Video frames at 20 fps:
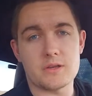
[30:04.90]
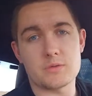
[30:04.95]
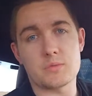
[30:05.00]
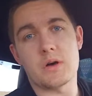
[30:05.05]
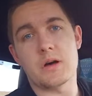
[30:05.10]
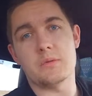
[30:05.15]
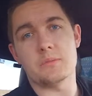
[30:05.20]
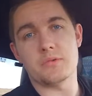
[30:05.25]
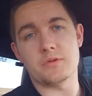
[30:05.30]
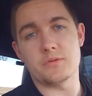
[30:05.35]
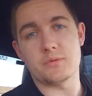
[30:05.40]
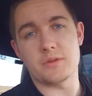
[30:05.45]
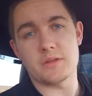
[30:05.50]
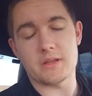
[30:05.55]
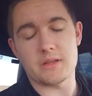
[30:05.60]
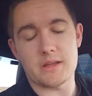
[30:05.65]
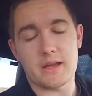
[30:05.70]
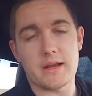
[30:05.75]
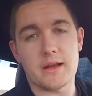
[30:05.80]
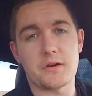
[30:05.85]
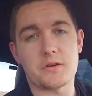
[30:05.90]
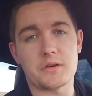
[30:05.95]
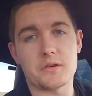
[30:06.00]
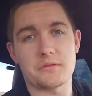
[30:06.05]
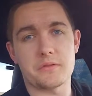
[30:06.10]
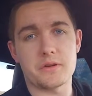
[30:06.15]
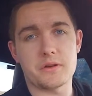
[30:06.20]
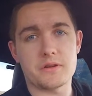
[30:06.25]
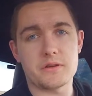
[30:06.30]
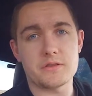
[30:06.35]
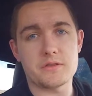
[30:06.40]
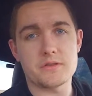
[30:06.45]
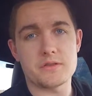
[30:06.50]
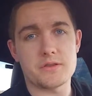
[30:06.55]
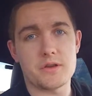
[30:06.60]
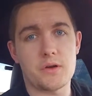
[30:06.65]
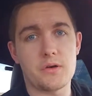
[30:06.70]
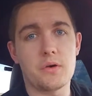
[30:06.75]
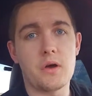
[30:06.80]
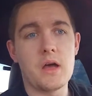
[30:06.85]
as well between the line-out converters.
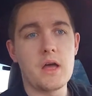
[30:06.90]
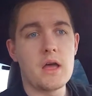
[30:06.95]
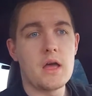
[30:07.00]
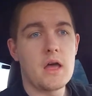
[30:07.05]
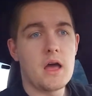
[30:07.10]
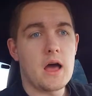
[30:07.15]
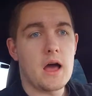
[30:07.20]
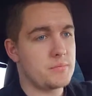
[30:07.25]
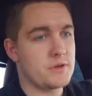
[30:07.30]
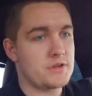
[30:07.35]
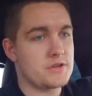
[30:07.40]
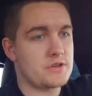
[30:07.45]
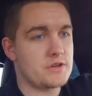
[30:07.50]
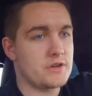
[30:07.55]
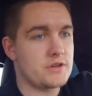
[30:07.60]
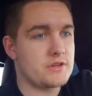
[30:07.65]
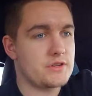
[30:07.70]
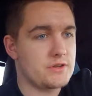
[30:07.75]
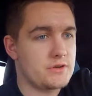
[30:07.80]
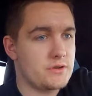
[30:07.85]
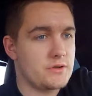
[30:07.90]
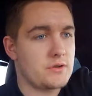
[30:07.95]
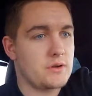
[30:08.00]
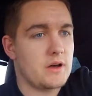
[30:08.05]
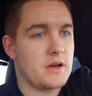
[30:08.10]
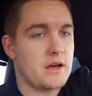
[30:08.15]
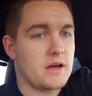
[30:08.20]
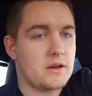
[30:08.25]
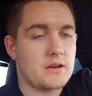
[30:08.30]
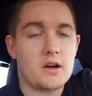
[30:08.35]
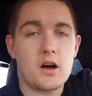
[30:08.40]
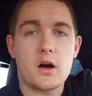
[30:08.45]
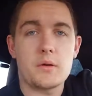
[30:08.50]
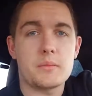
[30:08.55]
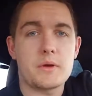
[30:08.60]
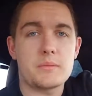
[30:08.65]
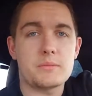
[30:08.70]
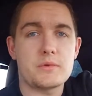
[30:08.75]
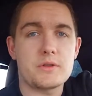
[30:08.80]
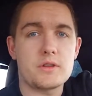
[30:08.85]
So be sure to
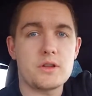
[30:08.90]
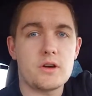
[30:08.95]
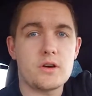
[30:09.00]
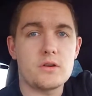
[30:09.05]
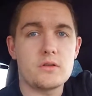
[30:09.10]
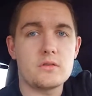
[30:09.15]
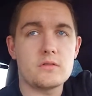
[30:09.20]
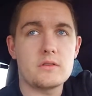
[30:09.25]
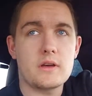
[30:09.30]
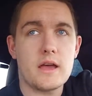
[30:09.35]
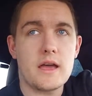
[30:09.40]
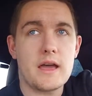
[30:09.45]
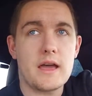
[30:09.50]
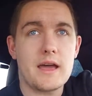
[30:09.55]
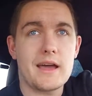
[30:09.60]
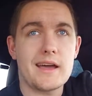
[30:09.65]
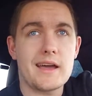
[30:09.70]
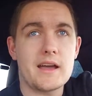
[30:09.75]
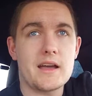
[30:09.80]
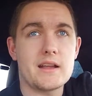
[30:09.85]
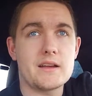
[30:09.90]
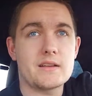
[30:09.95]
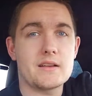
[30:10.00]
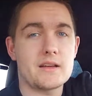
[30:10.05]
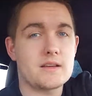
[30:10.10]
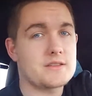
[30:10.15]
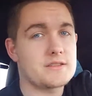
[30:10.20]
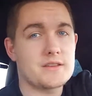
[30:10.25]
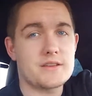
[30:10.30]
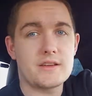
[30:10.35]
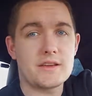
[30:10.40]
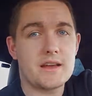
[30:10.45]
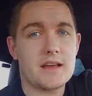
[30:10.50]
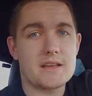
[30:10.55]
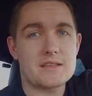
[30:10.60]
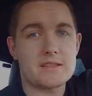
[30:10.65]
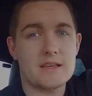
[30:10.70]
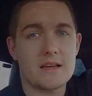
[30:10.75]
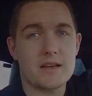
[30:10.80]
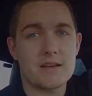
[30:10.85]
comment below, and I'll see you guys